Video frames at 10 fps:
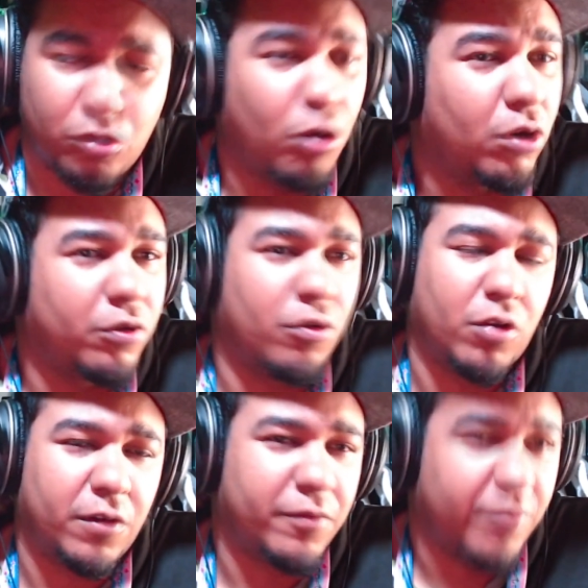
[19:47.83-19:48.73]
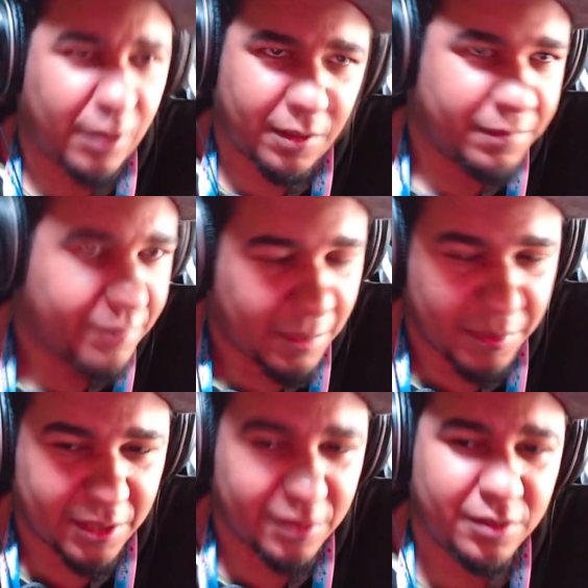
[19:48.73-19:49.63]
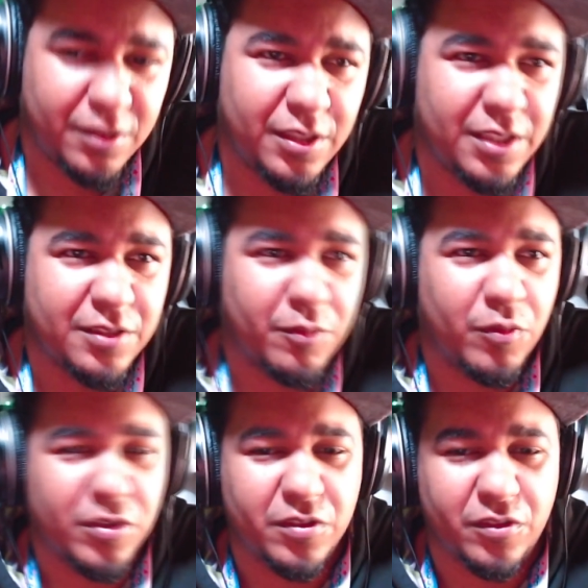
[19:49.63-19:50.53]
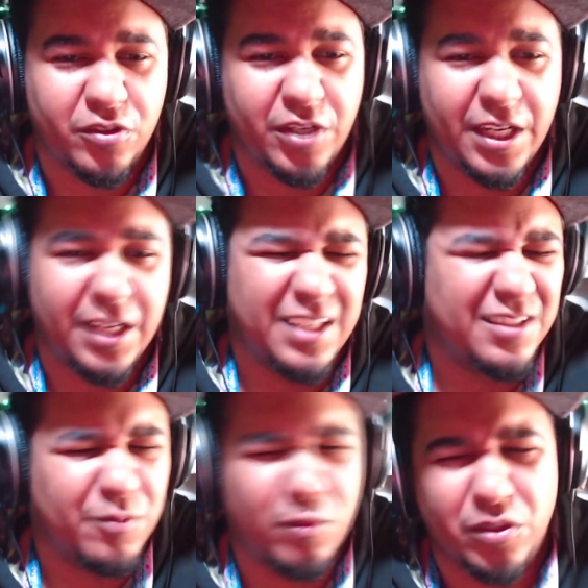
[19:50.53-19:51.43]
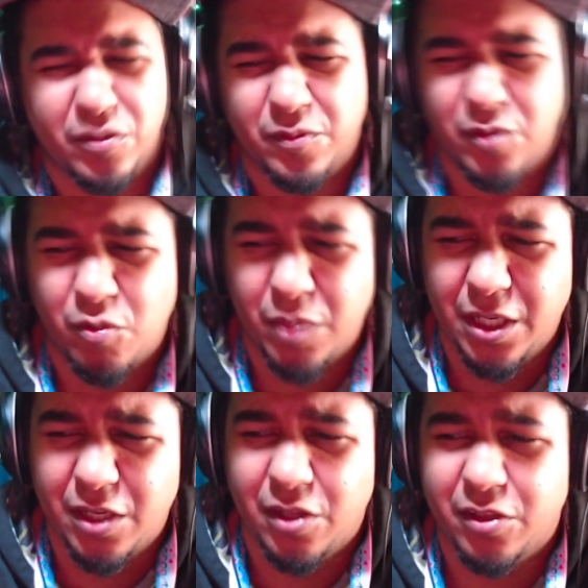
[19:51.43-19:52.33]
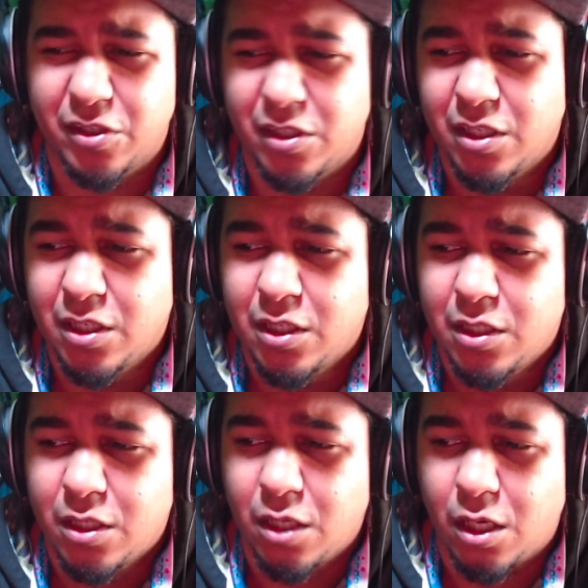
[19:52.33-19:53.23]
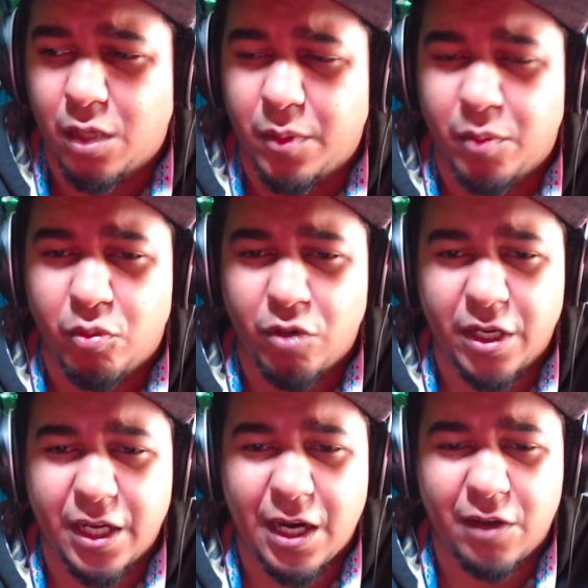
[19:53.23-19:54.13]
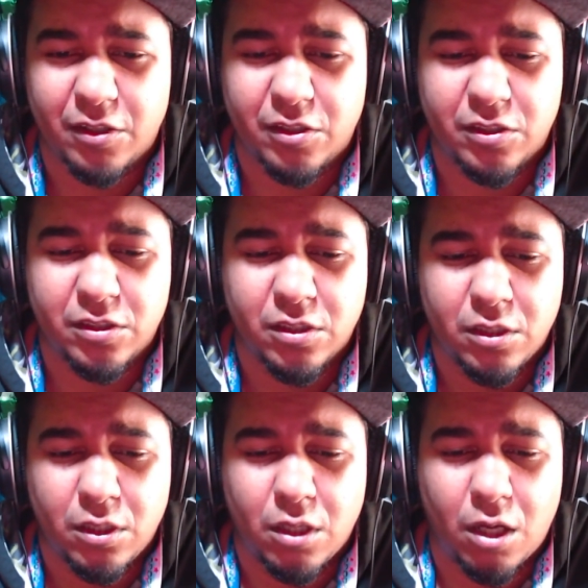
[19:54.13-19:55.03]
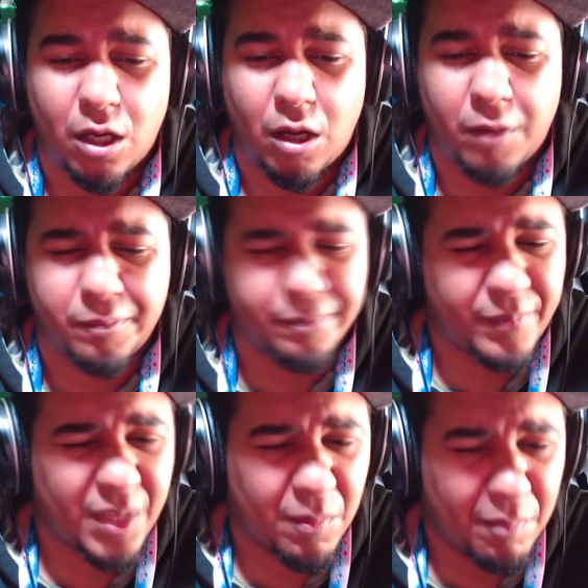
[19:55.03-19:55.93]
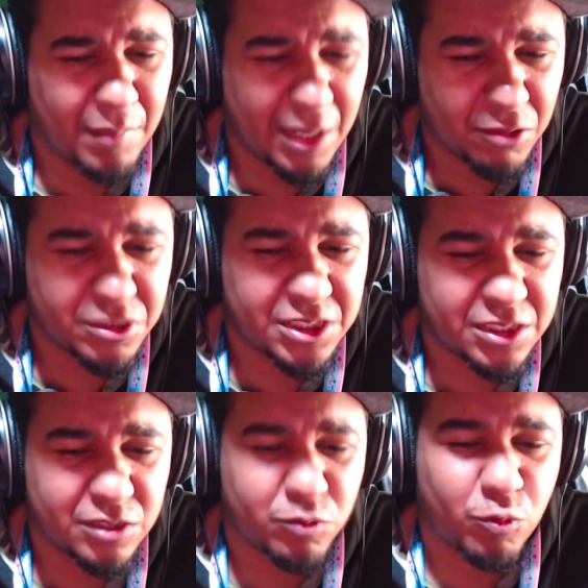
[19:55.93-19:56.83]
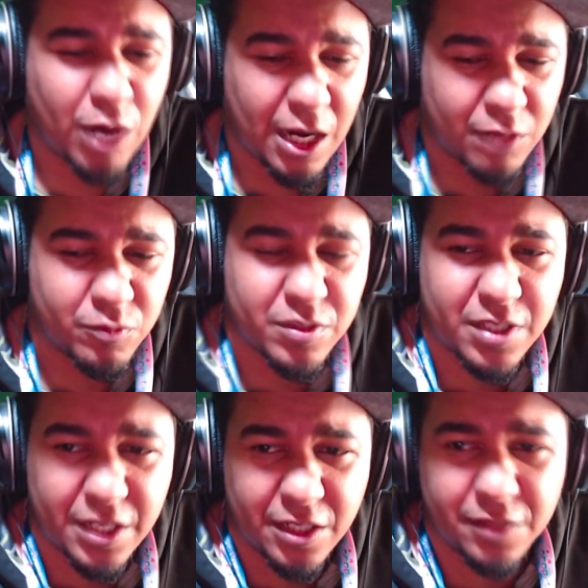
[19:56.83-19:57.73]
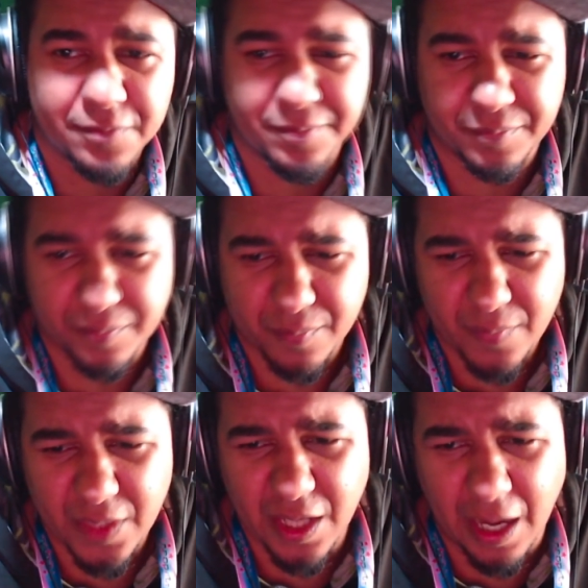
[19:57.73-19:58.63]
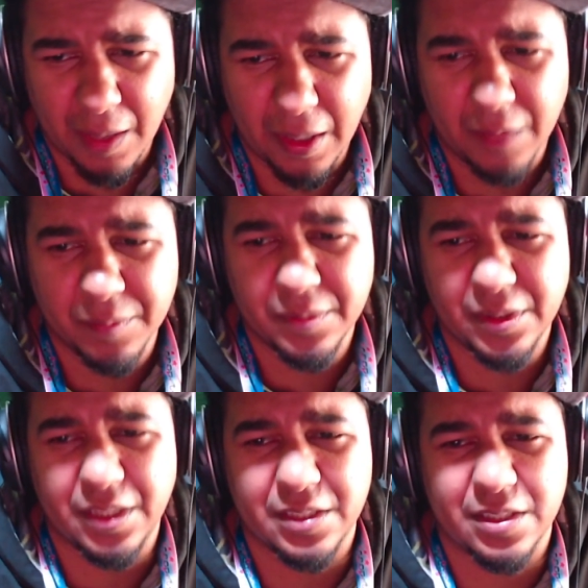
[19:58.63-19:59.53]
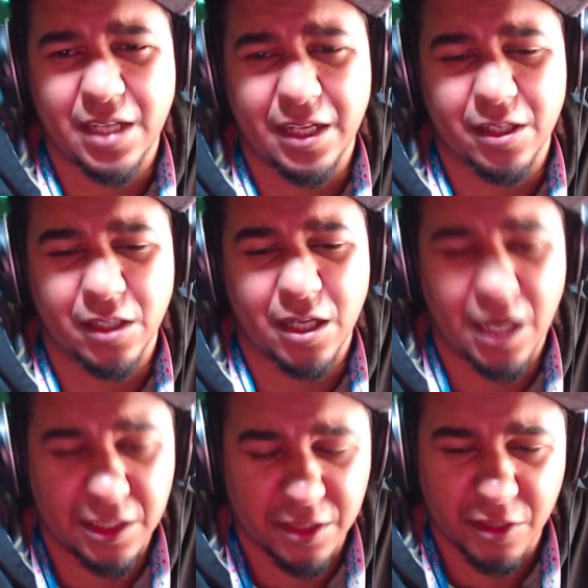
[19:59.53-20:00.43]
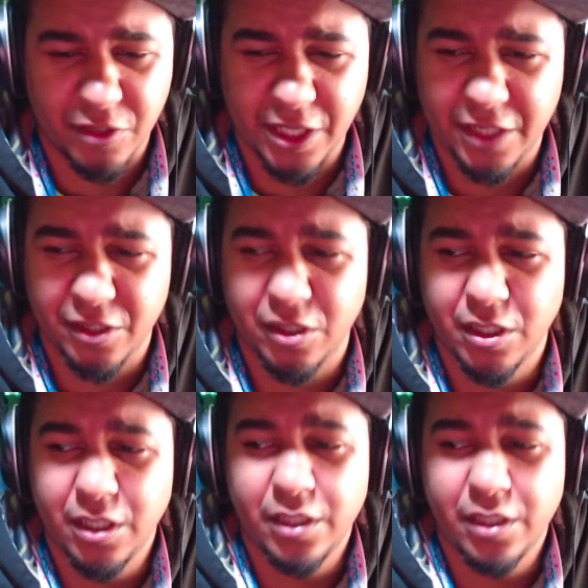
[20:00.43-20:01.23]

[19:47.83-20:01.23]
Nolan North, I mean, he's the voice of Drake. He's the voice of so many other important characters. Metal Jesus Rock was there. He's like a content creator.